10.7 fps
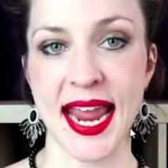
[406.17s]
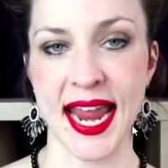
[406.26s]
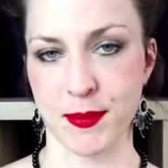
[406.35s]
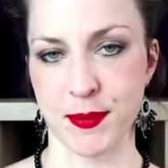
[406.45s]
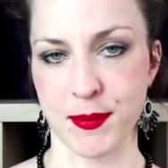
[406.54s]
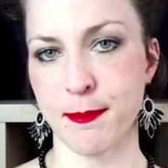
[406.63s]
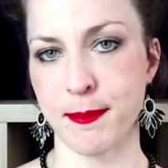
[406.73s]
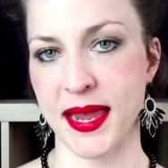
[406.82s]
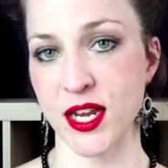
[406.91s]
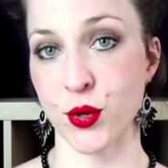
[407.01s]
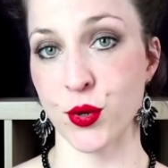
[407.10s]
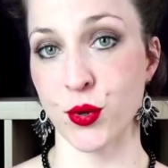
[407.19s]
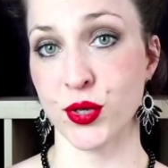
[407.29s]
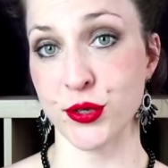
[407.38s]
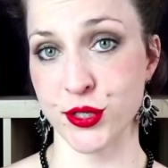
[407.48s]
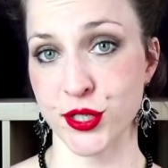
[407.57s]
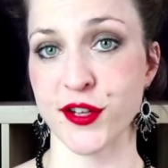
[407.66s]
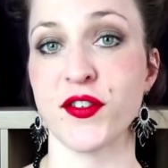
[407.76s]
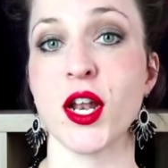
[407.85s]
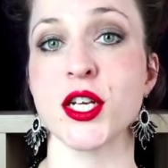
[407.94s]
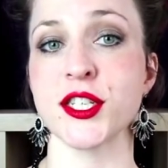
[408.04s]
Men who use the philosophy
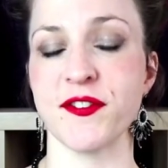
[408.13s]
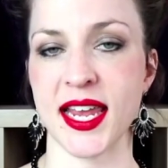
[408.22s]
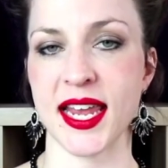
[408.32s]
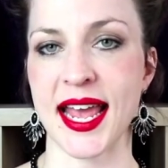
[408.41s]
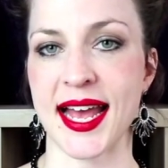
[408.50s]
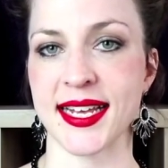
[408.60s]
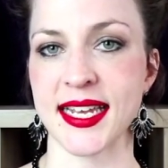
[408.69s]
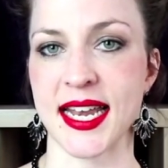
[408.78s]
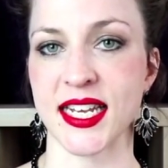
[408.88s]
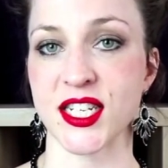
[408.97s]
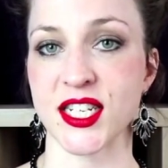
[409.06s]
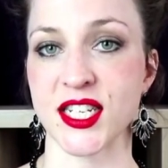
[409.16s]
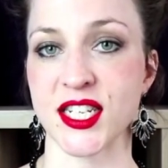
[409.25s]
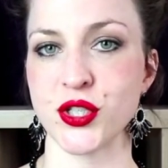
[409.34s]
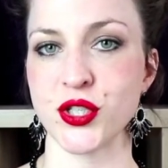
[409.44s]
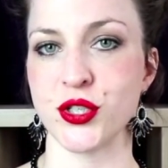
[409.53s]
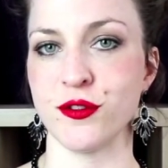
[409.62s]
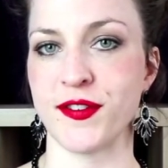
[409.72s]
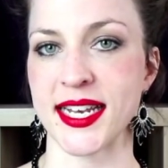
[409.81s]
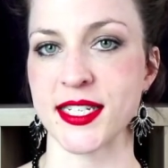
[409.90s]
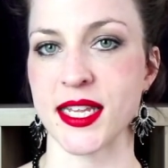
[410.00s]
as an excuse to
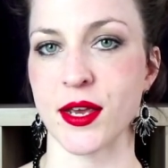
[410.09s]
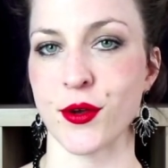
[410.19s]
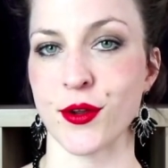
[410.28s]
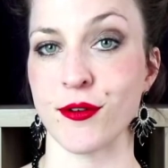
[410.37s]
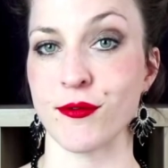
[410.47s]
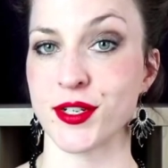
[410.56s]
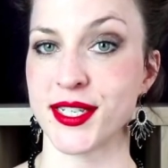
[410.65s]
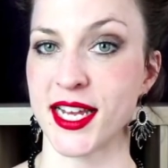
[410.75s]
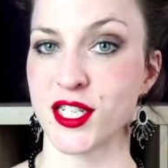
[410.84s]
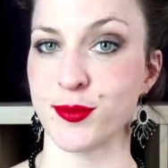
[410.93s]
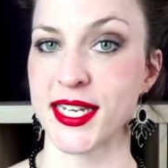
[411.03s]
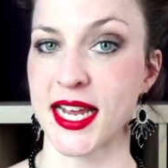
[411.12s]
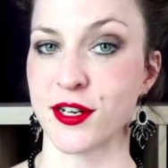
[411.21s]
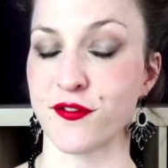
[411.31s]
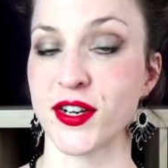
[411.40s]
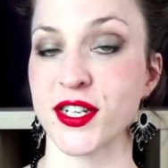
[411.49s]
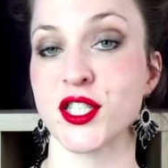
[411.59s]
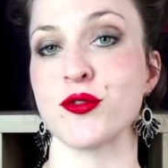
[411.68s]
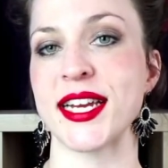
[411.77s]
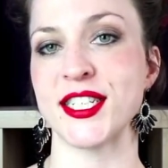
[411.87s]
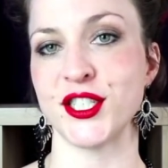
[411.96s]
vent their own resentment and
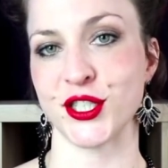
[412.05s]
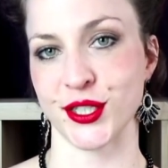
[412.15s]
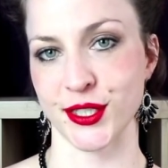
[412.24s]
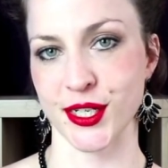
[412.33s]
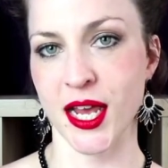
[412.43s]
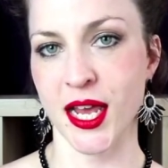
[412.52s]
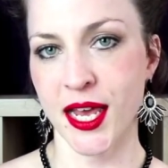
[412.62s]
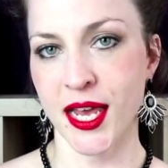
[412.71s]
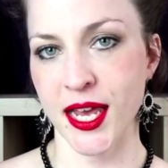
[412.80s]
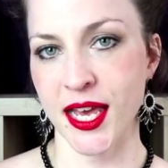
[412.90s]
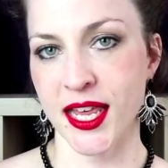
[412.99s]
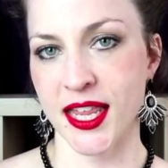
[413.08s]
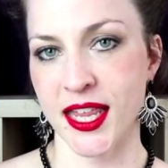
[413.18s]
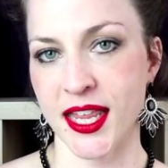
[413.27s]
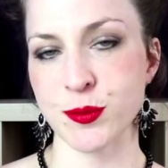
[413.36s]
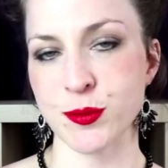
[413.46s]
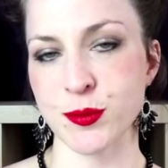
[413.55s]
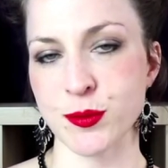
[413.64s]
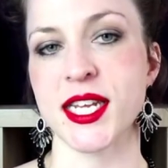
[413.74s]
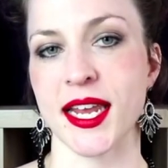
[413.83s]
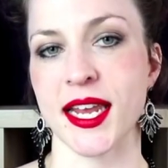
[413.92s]
frustration. These
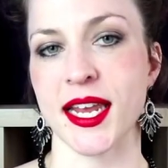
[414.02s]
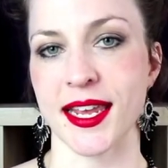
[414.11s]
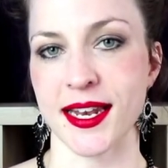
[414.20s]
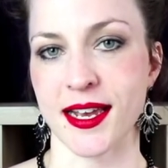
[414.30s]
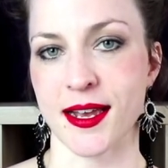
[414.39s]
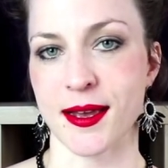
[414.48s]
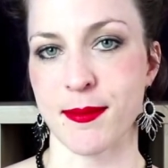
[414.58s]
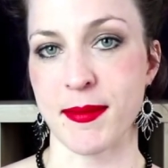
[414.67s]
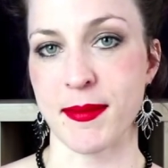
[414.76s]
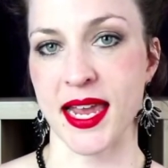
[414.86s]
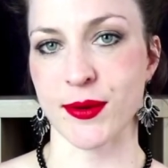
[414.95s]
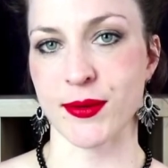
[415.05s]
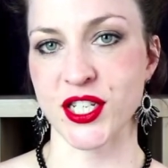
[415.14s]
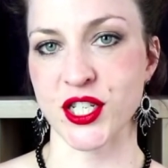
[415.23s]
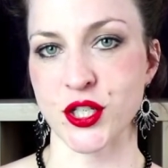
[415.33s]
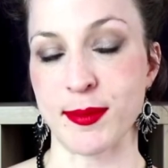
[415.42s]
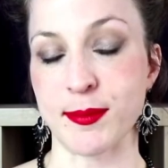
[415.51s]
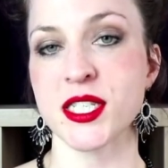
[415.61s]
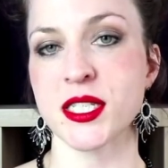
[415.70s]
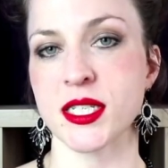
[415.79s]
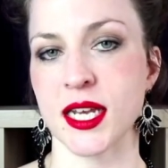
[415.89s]
particular MGTOW extremists seem to
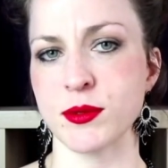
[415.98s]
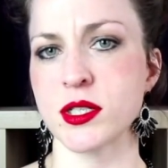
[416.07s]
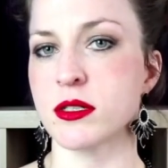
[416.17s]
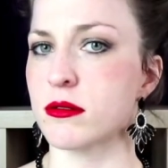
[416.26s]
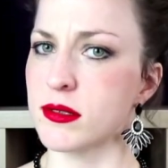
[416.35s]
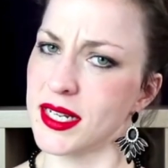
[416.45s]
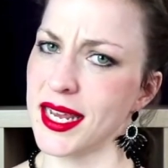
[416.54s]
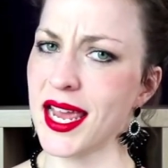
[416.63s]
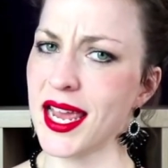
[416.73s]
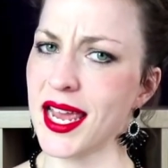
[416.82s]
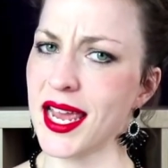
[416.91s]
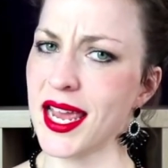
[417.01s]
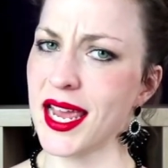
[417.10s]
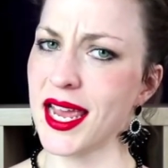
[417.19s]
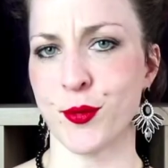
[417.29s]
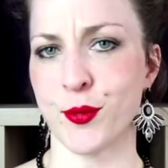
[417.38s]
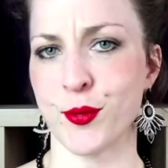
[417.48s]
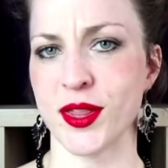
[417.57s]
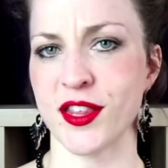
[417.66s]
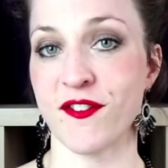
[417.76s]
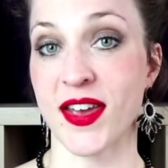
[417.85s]
really have a gripe with the
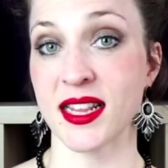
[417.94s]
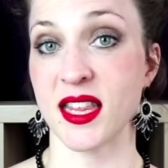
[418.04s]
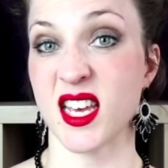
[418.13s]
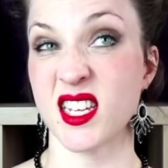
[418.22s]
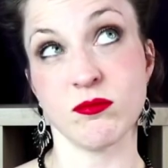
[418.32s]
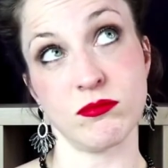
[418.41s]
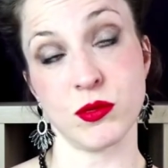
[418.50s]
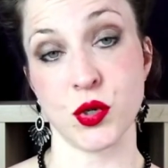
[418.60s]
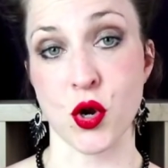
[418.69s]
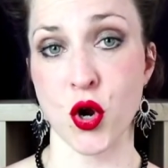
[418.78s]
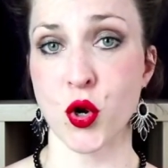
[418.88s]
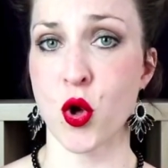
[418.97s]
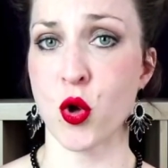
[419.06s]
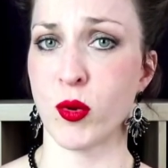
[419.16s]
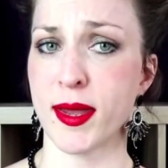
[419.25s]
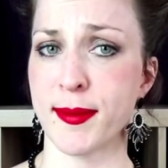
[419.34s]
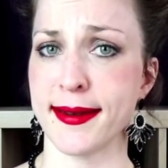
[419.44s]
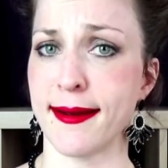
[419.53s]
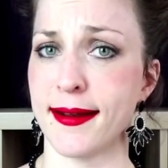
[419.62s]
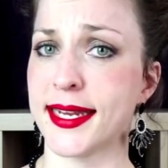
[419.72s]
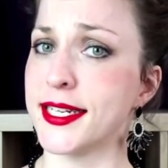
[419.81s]
fact that not all women are
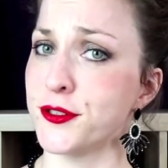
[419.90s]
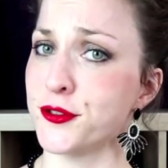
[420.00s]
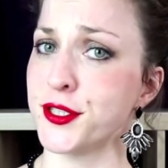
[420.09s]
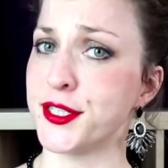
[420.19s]
interested in